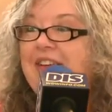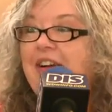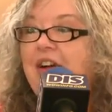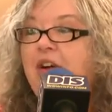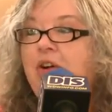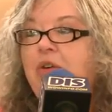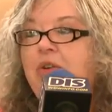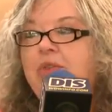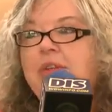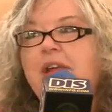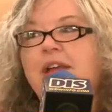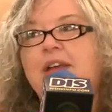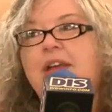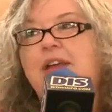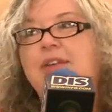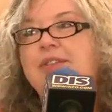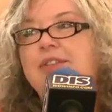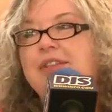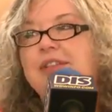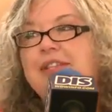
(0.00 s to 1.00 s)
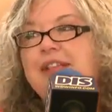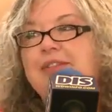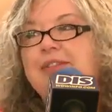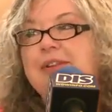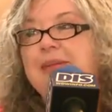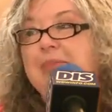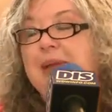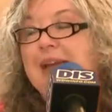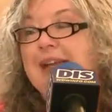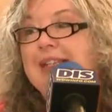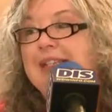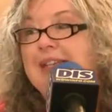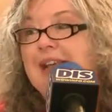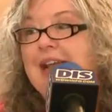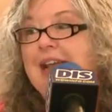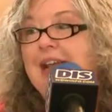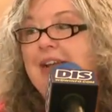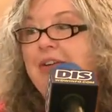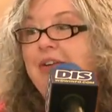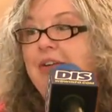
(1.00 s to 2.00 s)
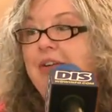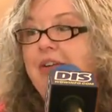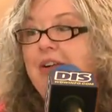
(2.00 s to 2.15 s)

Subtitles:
Oh, that guy was just having a bad day,